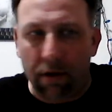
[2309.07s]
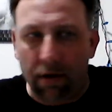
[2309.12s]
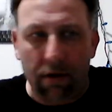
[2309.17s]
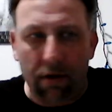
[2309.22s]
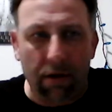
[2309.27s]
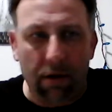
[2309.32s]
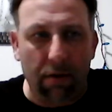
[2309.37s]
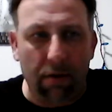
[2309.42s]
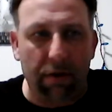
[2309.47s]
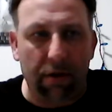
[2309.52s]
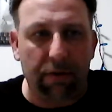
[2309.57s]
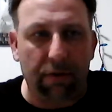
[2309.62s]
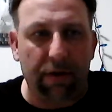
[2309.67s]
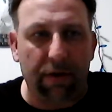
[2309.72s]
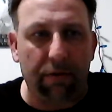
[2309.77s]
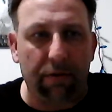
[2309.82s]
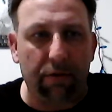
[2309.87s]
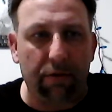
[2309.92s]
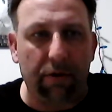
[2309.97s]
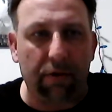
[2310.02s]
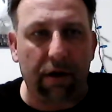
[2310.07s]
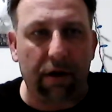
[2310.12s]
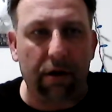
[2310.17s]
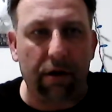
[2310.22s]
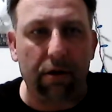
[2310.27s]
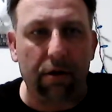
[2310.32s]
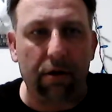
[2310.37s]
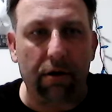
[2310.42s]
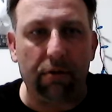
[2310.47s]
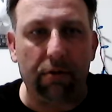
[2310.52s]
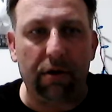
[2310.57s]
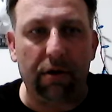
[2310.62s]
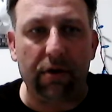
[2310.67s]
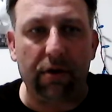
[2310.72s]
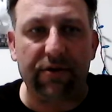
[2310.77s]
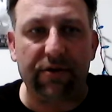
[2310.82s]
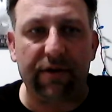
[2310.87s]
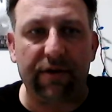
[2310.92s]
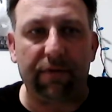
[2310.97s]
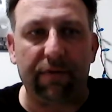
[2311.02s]
How many people we got? We
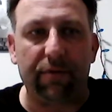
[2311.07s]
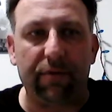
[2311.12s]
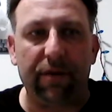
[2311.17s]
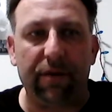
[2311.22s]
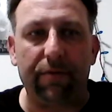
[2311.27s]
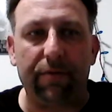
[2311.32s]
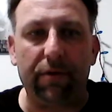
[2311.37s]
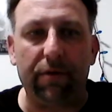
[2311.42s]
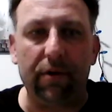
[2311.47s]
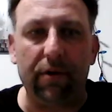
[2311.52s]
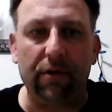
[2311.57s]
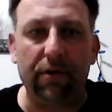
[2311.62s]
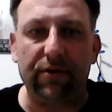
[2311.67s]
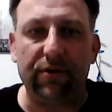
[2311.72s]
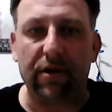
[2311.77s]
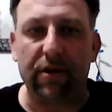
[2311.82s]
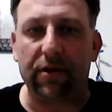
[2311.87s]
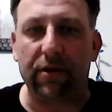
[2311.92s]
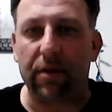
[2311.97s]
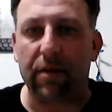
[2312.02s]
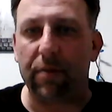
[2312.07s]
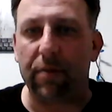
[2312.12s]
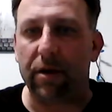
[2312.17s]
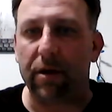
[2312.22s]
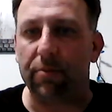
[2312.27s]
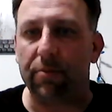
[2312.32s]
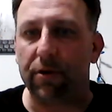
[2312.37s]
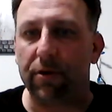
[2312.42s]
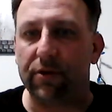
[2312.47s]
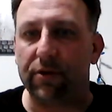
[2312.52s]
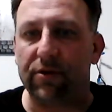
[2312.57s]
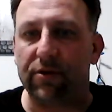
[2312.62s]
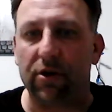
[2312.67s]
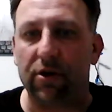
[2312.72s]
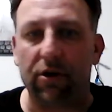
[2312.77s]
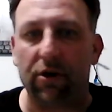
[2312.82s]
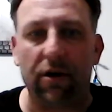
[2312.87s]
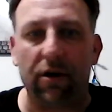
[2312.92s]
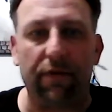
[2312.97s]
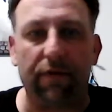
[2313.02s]
got 7 people. Well, it's not that many, but it's
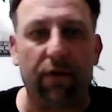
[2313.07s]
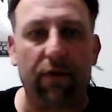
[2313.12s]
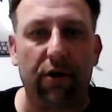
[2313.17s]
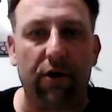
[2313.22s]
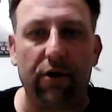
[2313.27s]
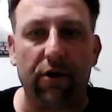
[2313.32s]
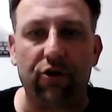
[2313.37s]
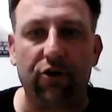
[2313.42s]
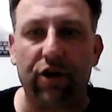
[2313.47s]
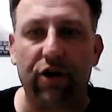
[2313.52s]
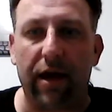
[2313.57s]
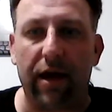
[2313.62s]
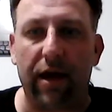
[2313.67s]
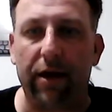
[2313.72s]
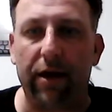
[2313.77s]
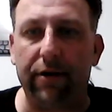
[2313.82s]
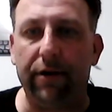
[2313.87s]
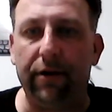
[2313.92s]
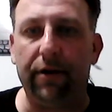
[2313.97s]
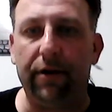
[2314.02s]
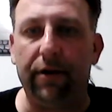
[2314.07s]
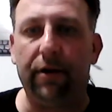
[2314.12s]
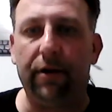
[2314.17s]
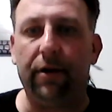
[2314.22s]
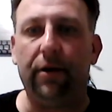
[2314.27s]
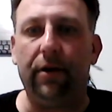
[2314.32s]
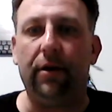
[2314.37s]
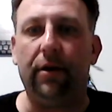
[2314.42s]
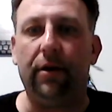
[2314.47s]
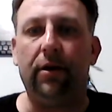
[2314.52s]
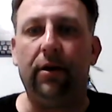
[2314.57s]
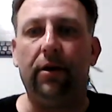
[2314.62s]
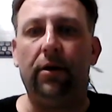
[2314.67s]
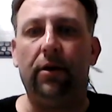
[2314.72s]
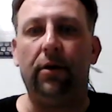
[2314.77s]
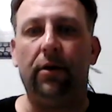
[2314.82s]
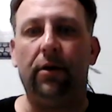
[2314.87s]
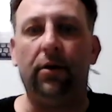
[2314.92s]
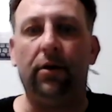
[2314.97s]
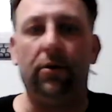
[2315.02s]
good enough for a good chat.
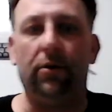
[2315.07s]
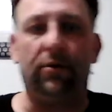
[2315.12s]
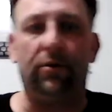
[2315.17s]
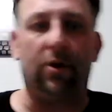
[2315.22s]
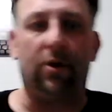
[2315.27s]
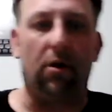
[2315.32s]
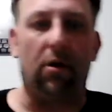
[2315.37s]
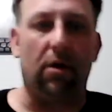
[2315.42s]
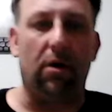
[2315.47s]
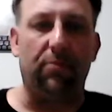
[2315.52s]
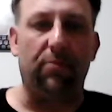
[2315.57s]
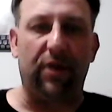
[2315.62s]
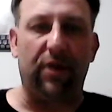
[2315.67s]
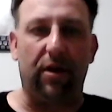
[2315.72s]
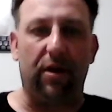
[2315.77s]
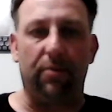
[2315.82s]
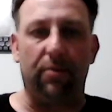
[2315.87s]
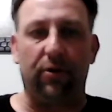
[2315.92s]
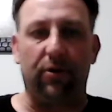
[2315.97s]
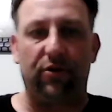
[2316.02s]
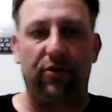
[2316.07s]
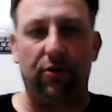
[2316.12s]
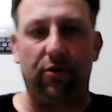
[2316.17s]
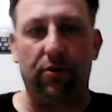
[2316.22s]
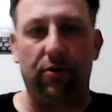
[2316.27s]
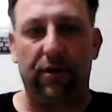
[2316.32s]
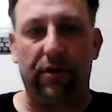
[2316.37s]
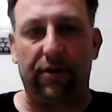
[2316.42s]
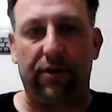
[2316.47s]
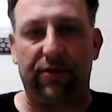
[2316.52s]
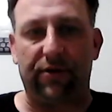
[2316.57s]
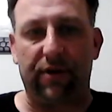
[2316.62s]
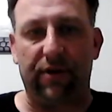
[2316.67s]
So I'm thinking about doing these